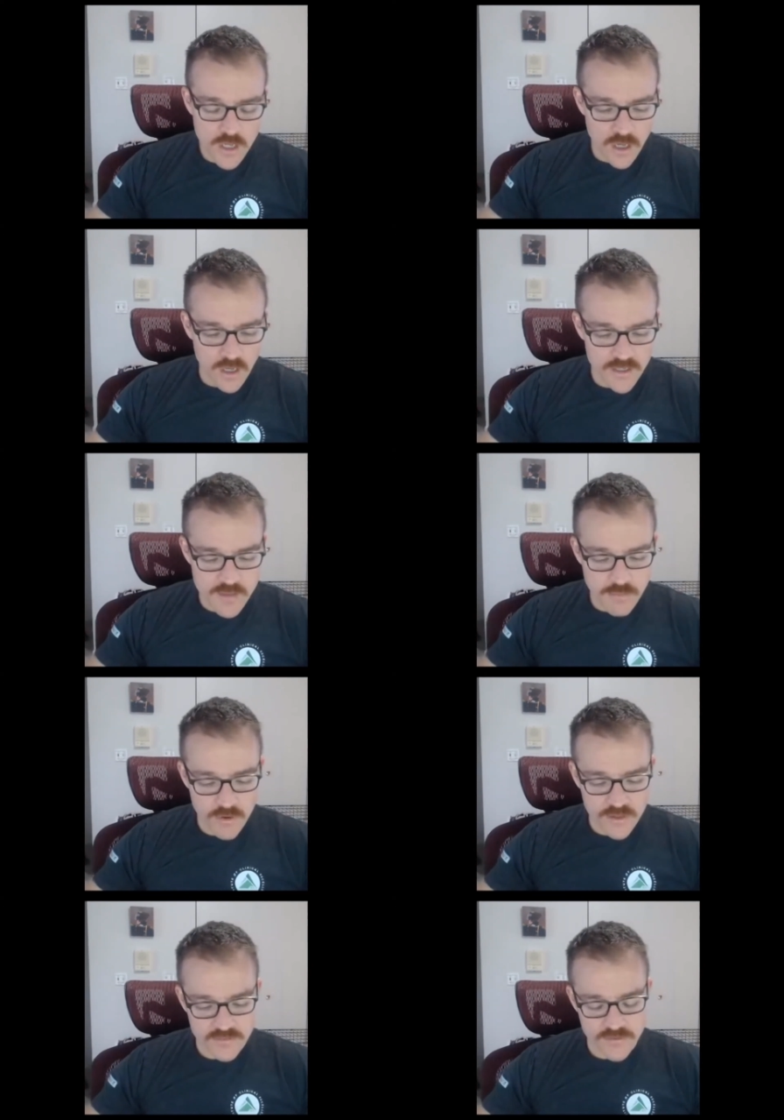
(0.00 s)
uh,
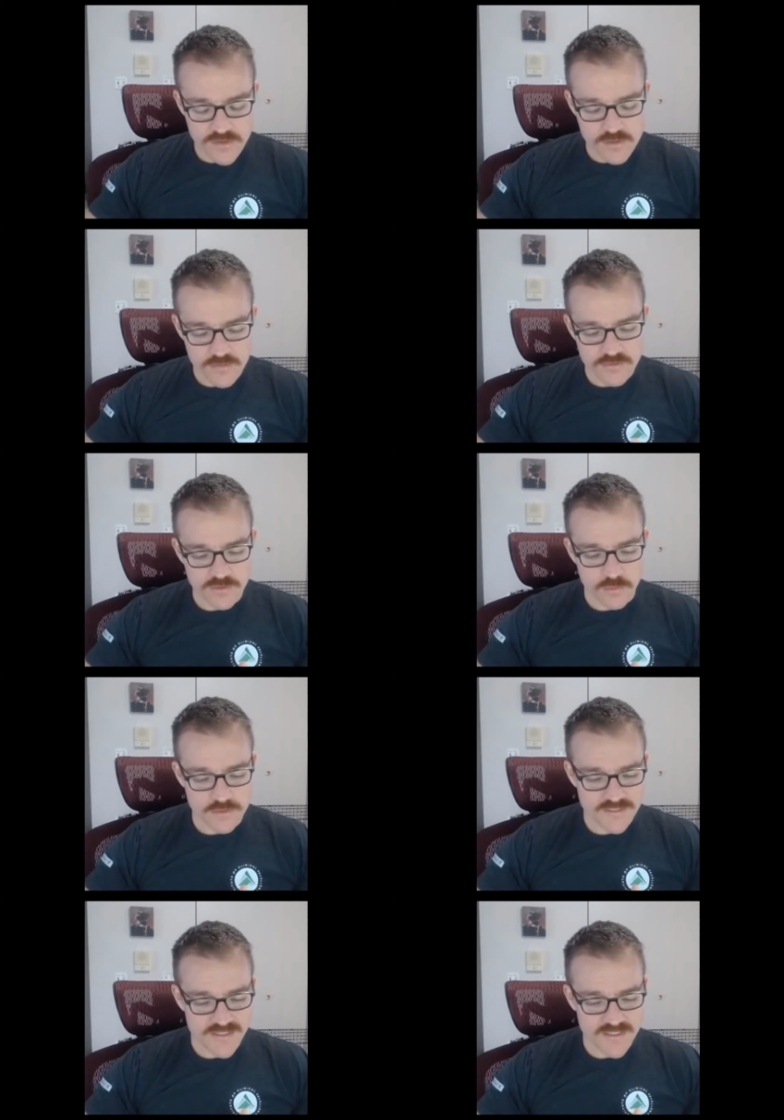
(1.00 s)
ebook and video
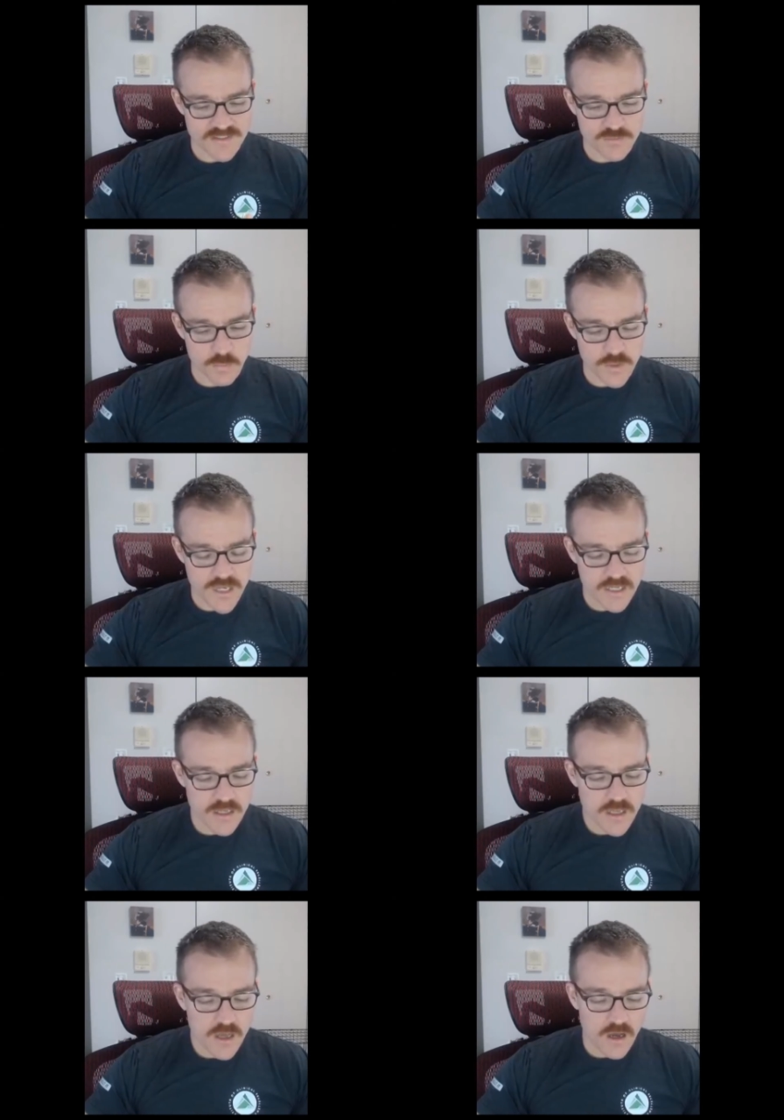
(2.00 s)
resource this
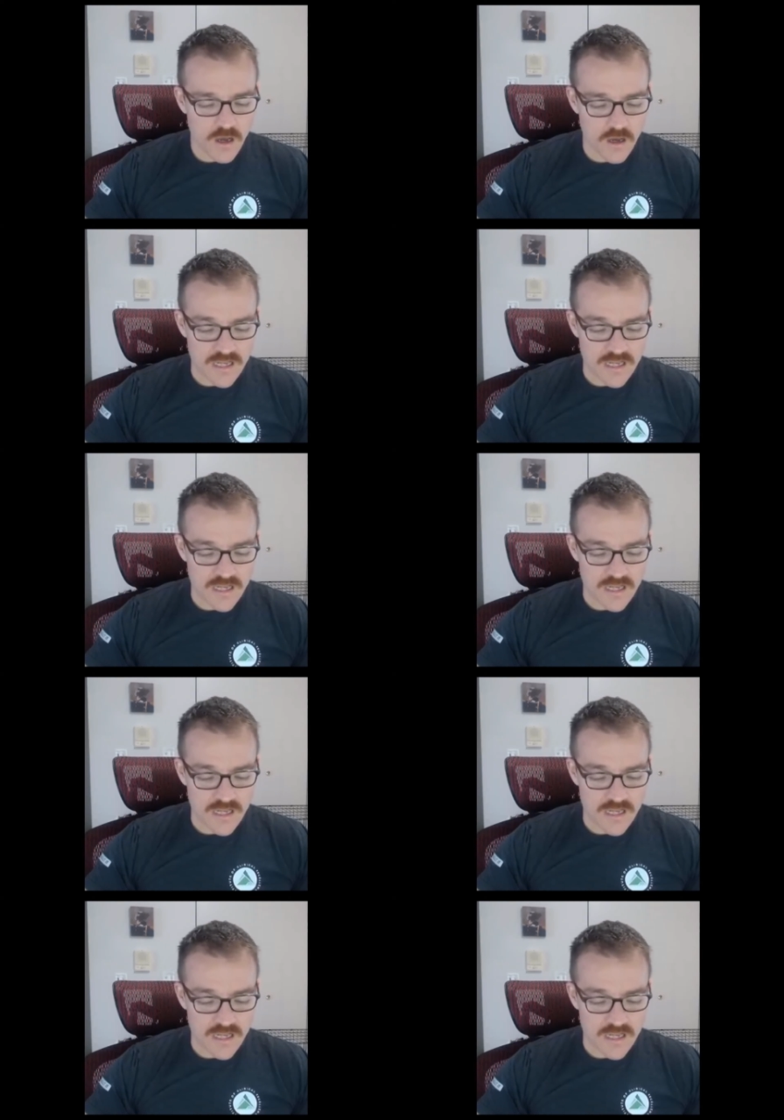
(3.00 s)
week uh,